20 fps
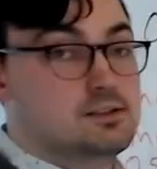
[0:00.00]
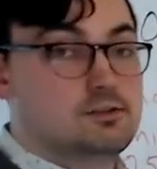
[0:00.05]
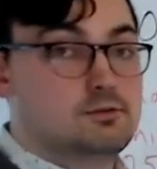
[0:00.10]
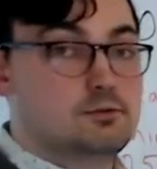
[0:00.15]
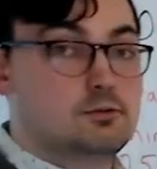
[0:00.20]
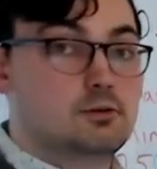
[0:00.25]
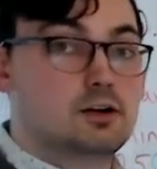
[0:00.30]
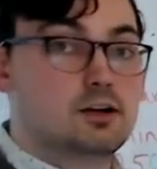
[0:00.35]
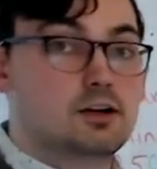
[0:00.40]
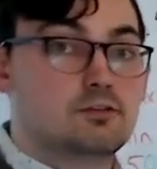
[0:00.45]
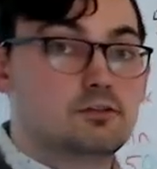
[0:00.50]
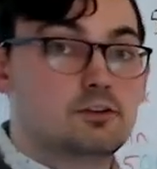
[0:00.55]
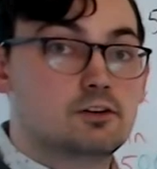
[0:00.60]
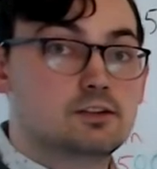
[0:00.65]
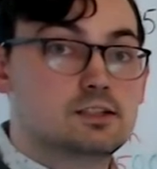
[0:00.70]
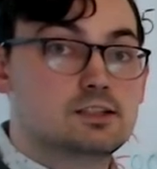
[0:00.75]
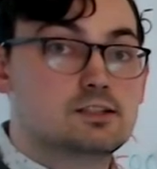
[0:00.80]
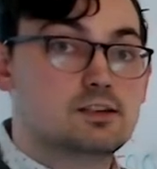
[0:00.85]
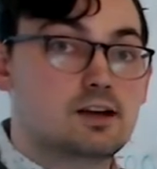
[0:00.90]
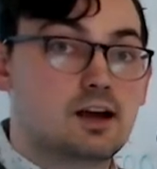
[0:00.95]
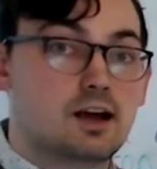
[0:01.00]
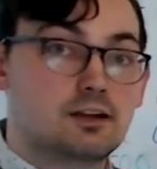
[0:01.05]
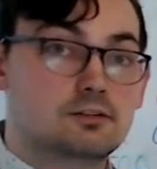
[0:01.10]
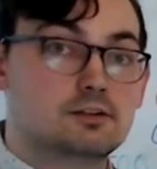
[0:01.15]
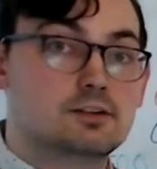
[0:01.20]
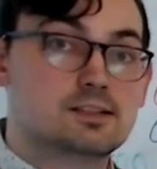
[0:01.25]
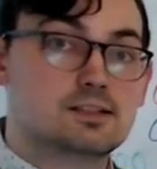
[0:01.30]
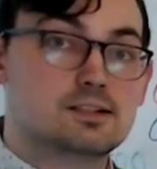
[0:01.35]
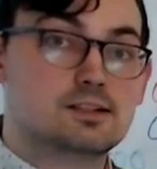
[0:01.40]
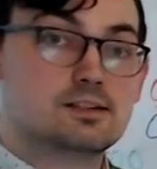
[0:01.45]
If we want to convert these
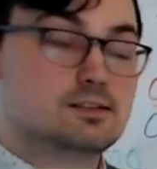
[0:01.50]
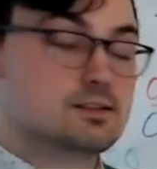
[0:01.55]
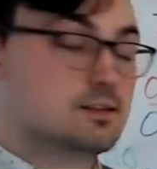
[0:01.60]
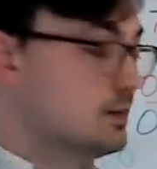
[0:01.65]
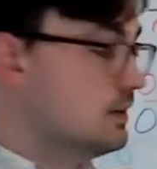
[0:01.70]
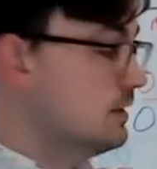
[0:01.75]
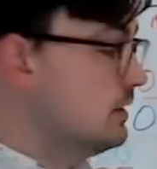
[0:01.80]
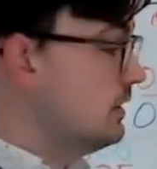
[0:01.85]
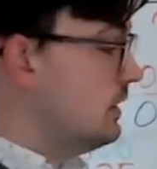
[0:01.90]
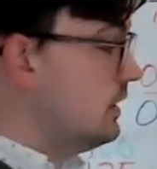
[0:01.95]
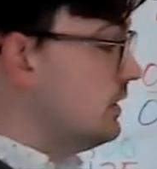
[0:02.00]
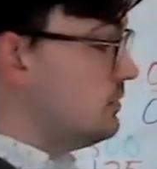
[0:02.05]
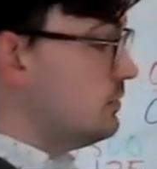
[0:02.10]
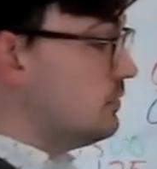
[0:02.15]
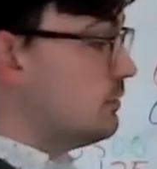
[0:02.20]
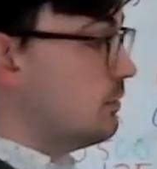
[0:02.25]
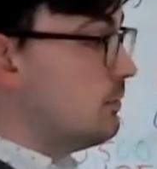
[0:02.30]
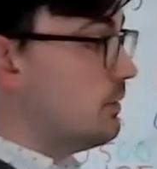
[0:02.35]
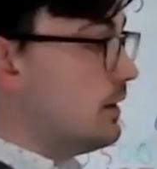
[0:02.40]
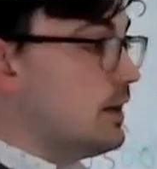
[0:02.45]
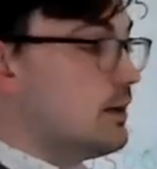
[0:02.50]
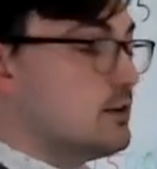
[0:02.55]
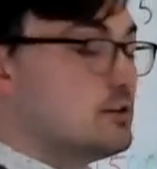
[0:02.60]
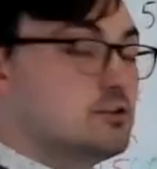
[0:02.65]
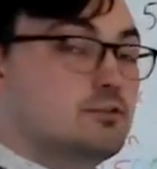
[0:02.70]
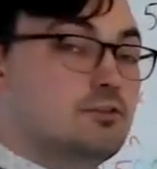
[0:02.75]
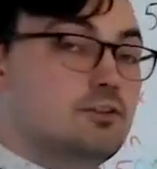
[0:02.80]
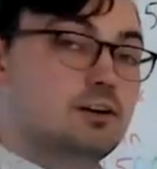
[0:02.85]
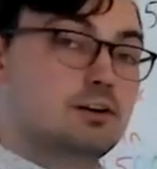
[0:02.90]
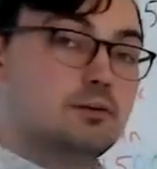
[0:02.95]
tolerances into a range, you
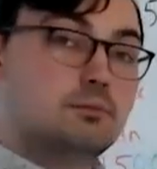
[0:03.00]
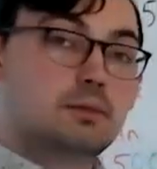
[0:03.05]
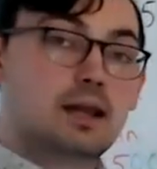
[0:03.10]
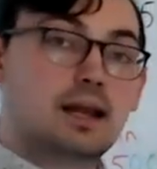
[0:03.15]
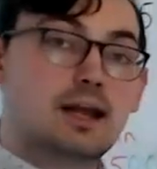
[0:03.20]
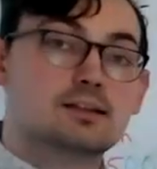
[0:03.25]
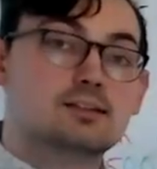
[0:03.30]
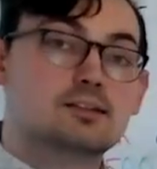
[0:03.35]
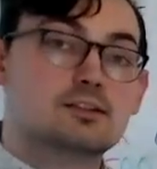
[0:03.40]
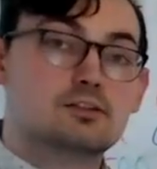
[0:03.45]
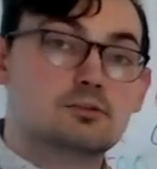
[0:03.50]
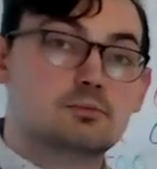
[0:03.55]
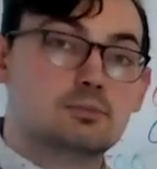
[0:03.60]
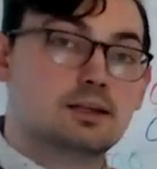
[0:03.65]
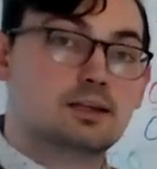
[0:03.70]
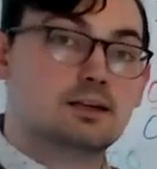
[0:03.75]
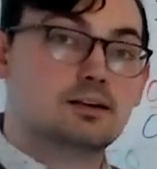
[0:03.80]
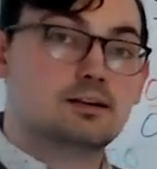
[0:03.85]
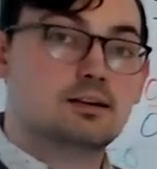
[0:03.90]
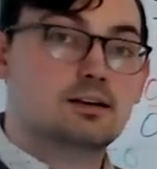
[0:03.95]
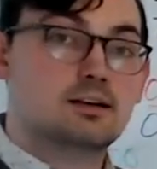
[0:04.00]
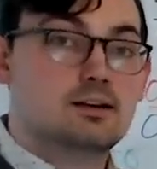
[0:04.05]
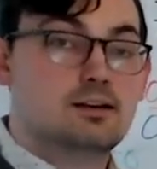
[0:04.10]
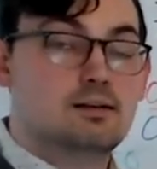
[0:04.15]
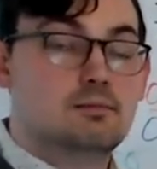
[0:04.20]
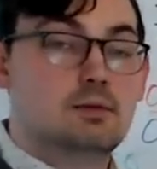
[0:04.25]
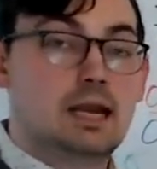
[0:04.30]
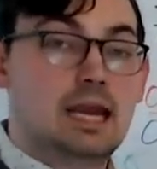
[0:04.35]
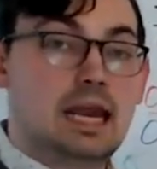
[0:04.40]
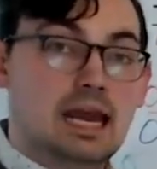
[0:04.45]
find your max and your min
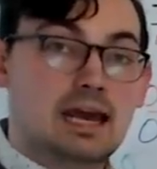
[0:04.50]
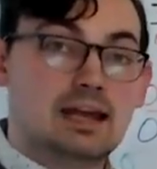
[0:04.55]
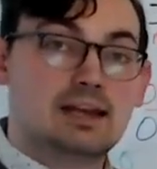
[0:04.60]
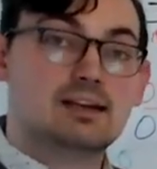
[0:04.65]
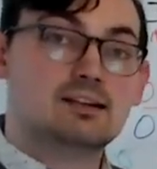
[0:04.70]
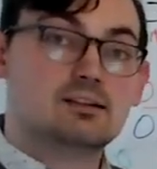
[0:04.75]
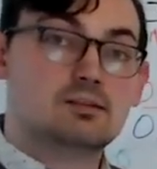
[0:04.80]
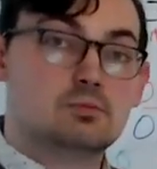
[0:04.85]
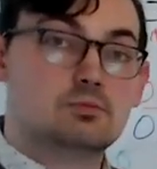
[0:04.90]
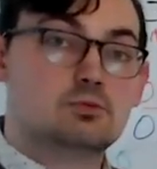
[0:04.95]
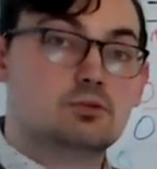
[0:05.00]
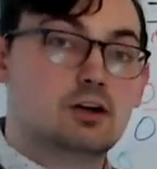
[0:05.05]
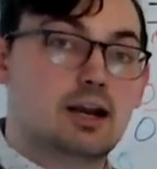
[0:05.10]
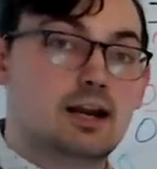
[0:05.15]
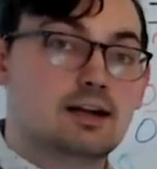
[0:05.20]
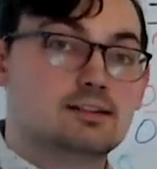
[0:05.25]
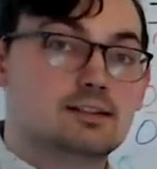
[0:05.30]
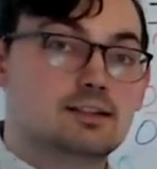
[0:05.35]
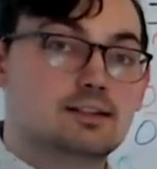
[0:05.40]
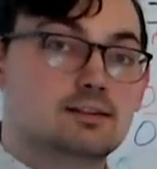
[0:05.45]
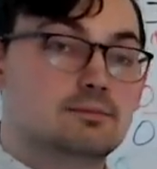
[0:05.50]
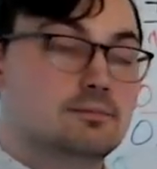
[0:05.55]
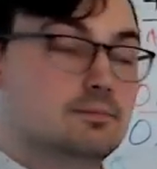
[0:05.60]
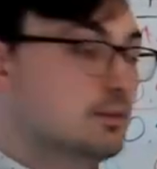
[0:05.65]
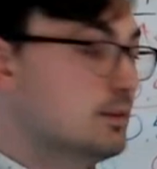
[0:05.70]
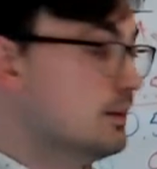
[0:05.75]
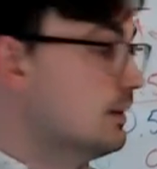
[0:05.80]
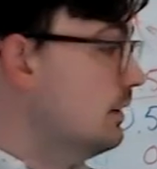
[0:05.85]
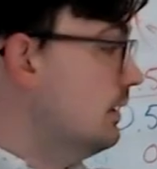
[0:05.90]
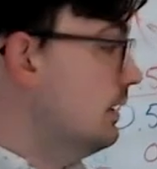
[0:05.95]
by adding and subtracting,
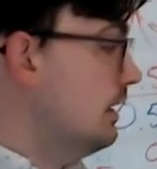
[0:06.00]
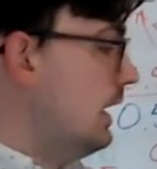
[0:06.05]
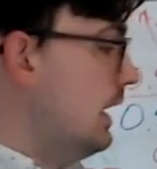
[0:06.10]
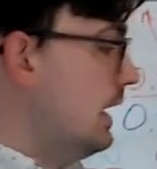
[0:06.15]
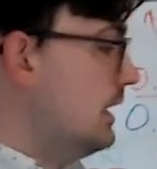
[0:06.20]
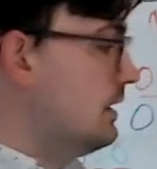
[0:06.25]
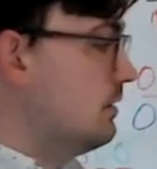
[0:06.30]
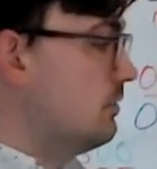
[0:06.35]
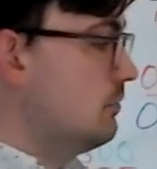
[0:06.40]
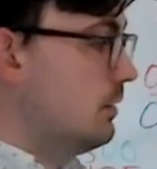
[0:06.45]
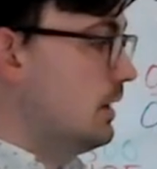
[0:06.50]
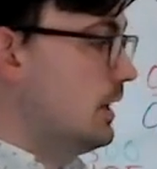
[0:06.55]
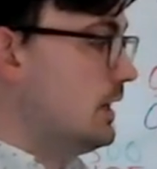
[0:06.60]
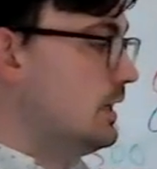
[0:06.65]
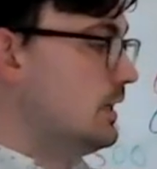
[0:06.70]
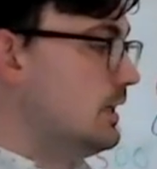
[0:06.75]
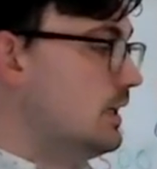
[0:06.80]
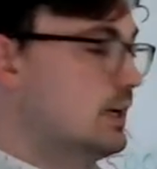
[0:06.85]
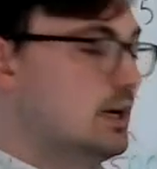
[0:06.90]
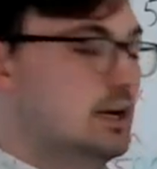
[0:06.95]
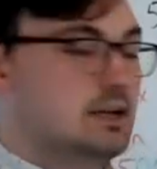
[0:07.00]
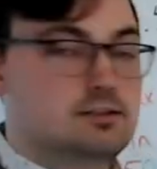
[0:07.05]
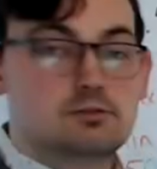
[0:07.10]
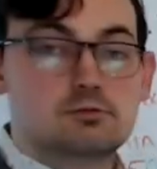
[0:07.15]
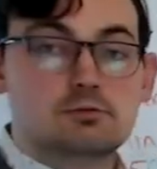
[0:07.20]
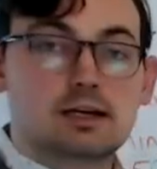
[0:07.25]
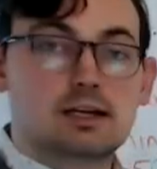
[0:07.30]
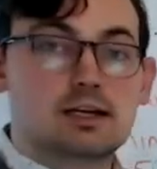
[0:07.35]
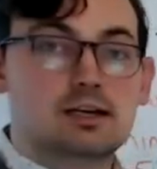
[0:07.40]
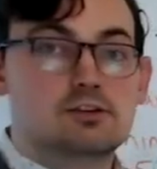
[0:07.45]
and then writing it as a
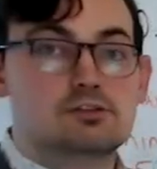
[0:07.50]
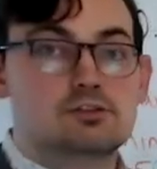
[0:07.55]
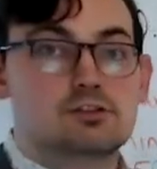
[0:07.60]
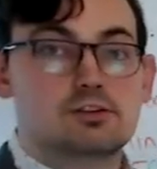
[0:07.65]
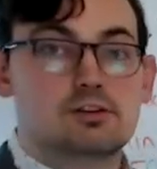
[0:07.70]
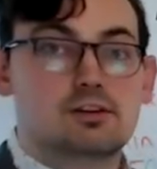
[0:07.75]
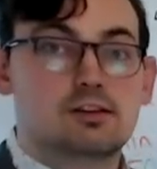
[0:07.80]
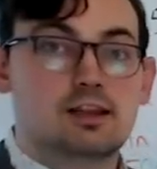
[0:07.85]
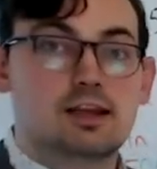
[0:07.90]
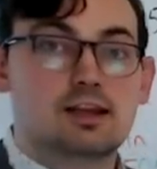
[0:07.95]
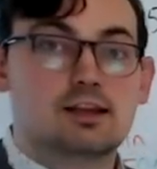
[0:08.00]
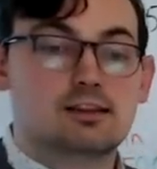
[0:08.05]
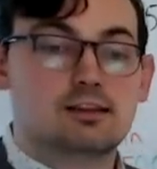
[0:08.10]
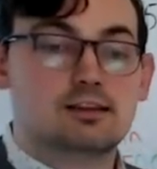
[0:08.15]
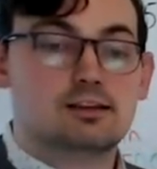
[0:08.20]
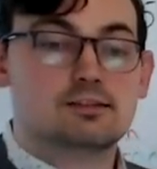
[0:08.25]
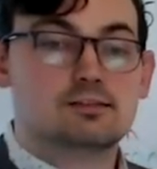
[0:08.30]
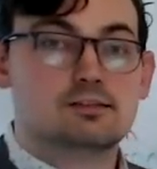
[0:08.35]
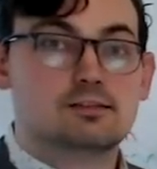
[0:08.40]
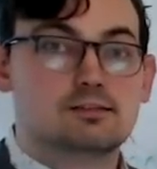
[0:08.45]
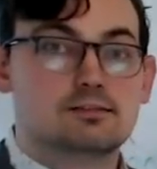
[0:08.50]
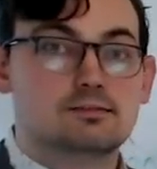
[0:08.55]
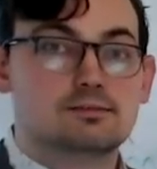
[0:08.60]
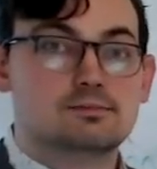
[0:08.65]
range like this.